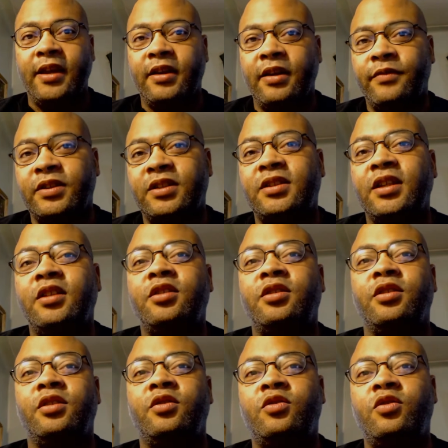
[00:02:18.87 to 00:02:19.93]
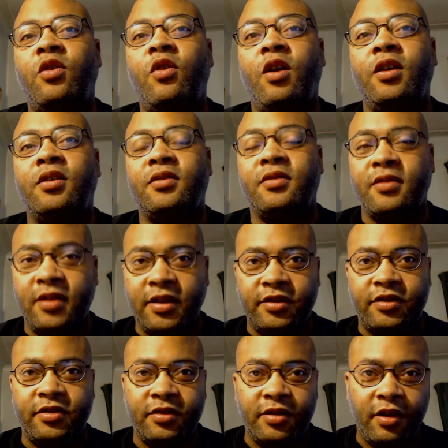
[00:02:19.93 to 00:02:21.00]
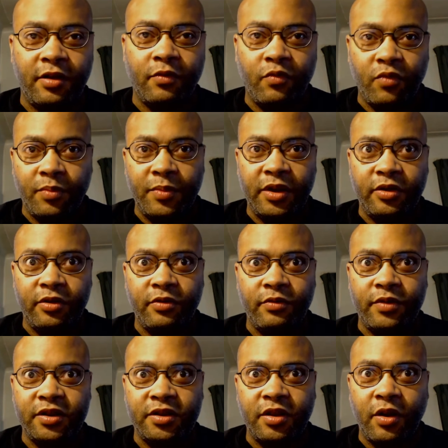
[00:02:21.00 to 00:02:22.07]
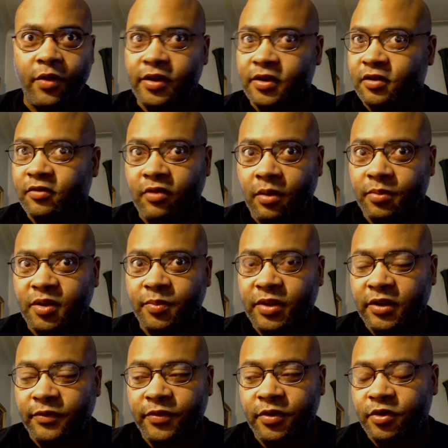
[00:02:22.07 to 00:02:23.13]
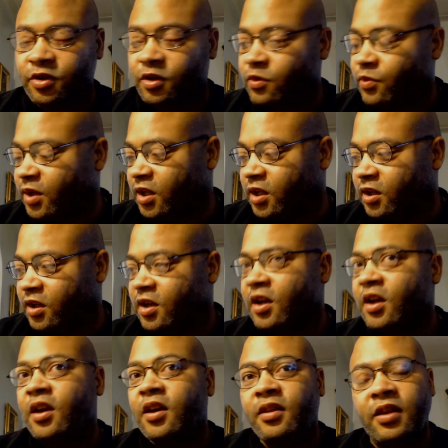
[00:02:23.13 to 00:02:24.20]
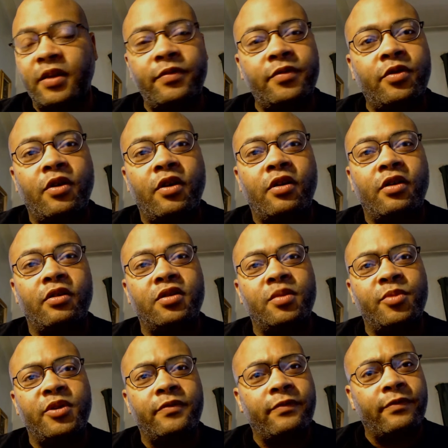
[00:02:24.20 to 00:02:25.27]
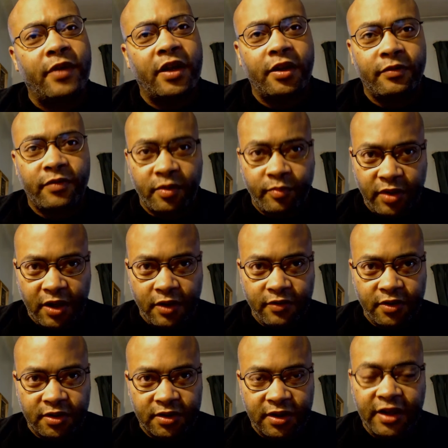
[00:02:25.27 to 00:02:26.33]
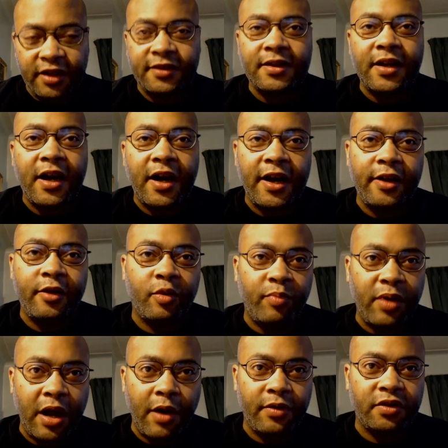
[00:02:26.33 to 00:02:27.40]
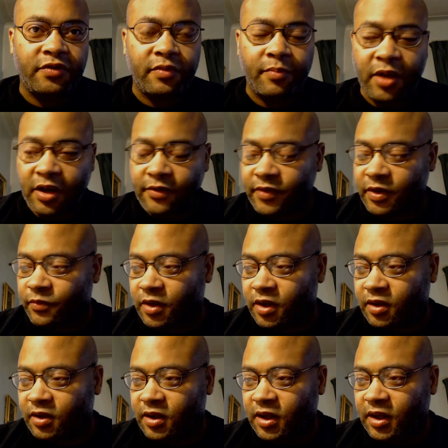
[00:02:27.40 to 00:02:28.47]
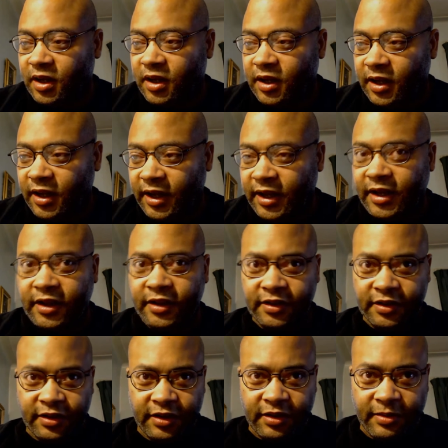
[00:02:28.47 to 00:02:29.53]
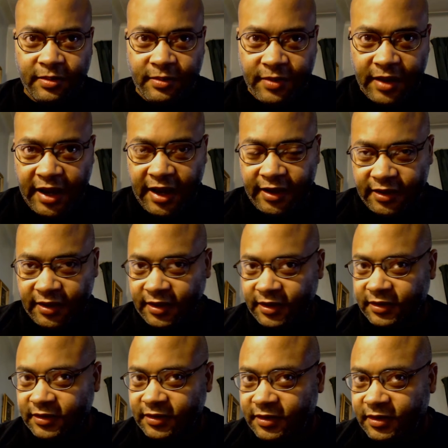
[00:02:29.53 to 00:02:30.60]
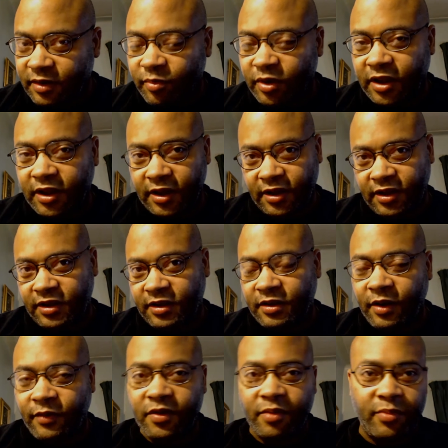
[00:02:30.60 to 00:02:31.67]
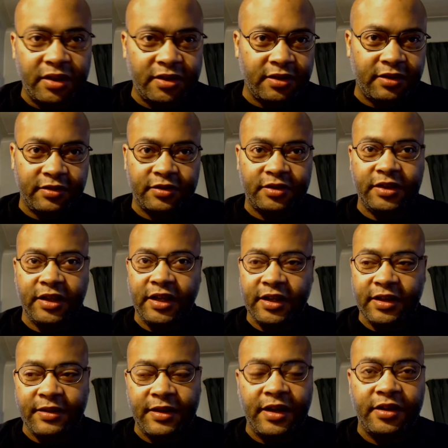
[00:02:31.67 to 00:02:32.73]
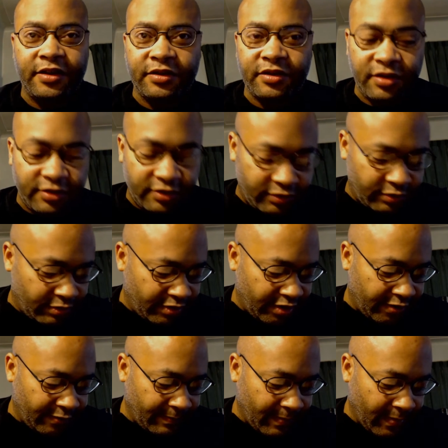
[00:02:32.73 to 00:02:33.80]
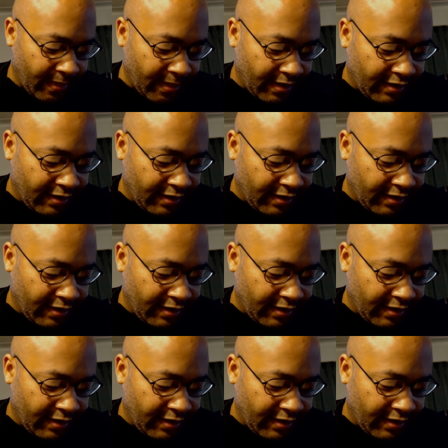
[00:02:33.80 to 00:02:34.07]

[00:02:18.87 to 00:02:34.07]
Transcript: and have essentially taught this young woman who is going to grow up to be the future queen they've taught her to be afraid of her powers and to hide her powers from everyone and that is the beginning of the misunderstanding that is the story